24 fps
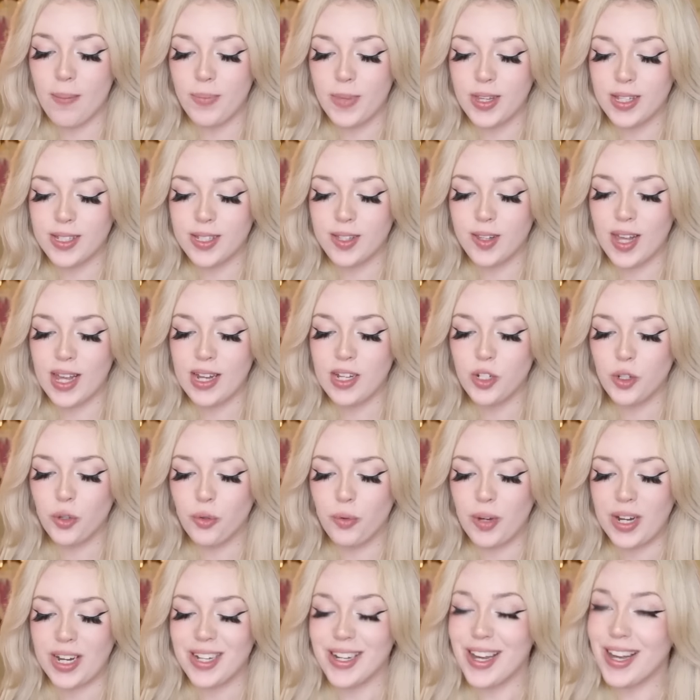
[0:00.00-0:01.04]
This
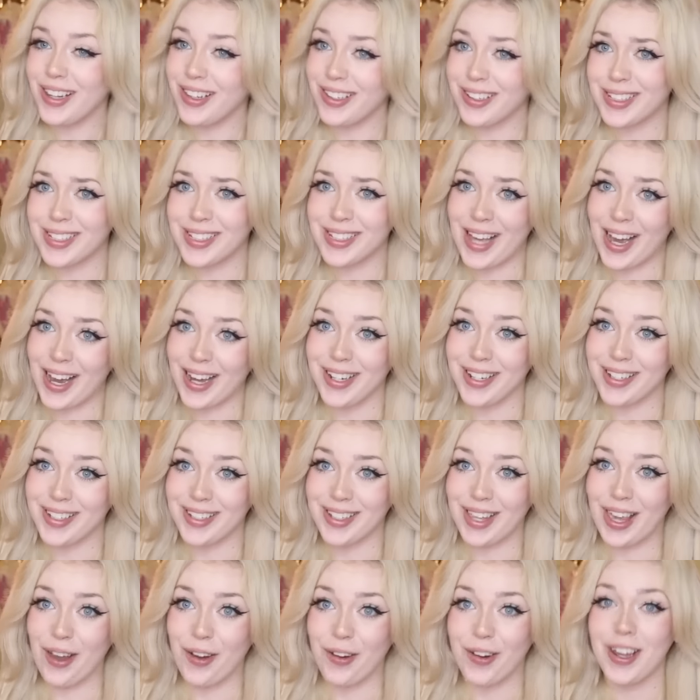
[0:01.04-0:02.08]
Slendrina looks kind of
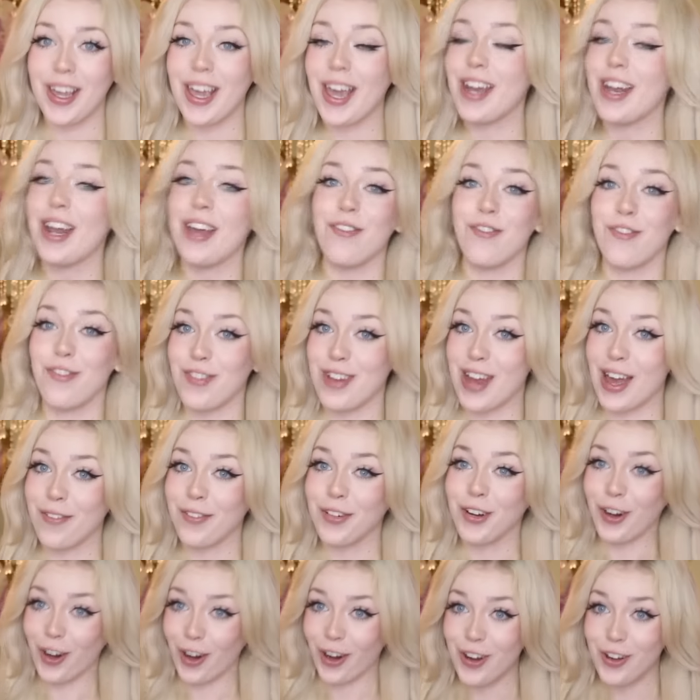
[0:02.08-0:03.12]
scary and I've
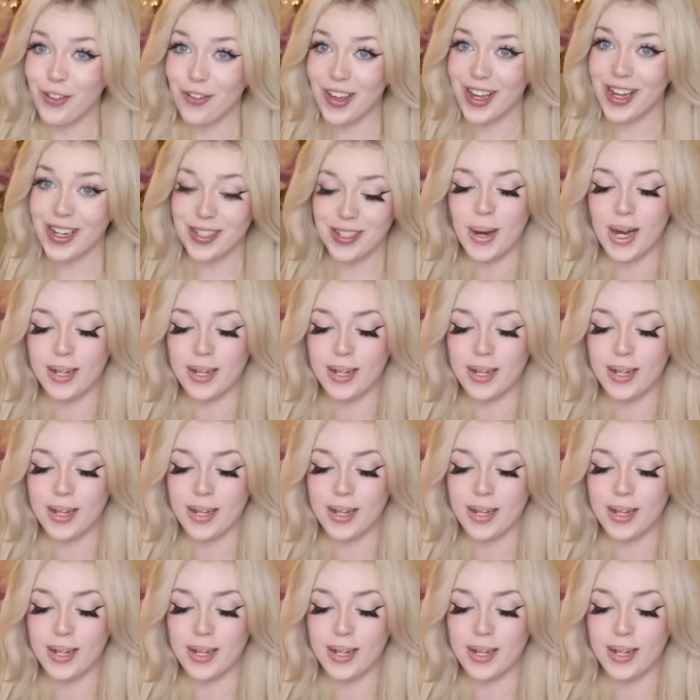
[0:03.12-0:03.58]
never heard of it.